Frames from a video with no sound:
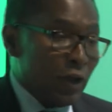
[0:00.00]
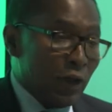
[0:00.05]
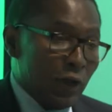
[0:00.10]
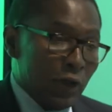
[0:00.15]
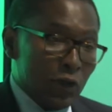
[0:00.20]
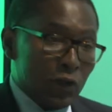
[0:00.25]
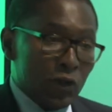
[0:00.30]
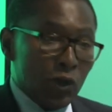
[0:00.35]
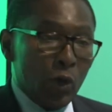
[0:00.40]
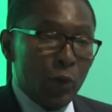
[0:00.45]

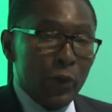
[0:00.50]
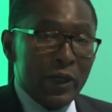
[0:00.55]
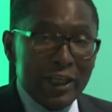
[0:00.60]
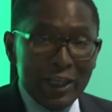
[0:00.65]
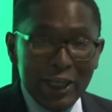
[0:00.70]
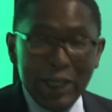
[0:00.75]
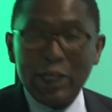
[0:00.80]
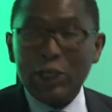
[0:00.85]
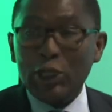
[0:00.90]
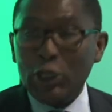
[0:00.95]
So we
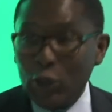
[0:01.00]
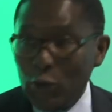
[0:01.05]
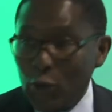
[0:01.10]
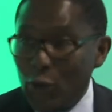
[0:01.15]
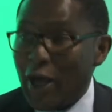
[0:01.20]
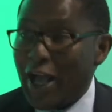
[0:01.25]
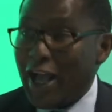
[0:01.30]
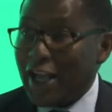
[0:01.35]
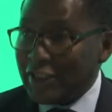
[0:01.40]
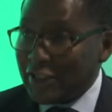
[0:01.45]
need
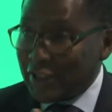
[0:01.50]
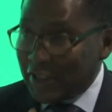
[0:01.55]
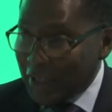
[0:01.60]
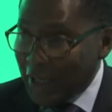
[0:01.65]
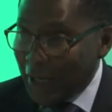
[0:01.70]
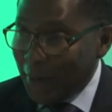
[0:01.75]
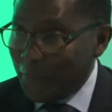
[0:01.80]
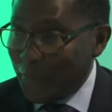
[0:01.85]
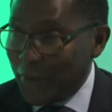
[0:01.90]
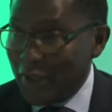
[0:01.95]
you as
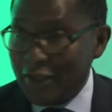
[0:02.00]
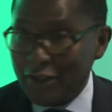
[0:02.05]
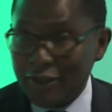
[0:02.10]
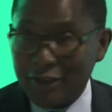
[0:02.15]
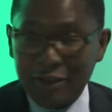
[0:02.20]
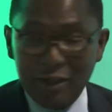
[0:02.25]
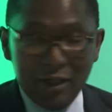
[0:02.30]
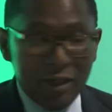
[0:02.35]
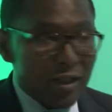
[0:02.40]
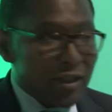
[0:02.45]

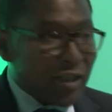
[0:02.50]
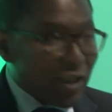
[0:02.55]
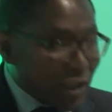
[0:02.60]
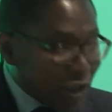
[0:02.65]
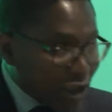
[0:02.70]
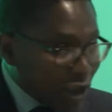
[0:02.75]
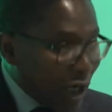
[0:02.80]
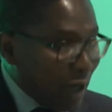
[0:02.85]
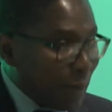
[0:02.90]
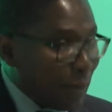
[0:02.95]
champions to
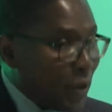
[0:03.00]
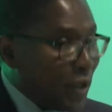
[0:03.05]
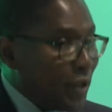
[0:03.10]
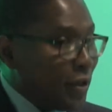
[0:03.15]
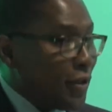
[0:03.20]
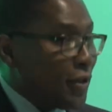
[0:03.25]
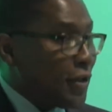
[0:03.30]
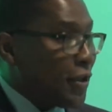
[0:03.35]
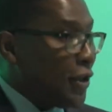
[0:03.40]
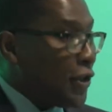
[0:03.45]
champion
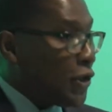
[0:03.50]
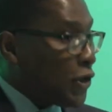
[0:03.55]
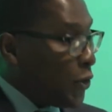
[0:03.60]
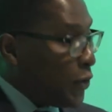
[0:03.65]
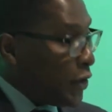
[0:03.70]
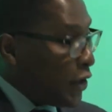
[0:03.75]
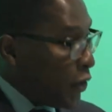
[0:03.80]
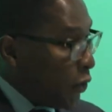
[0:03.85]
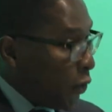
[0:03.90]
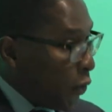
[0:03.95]
this issue
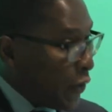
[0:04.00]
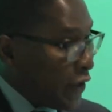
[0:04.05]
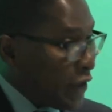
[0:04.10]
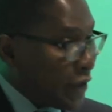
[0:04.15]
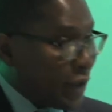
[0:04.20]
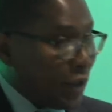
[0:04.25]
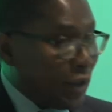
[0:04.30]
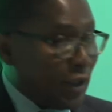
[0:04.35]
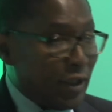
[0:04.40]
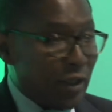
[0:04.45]
in the
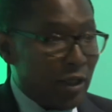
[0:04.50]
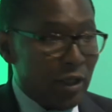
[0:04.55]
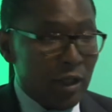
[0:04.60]
OECD,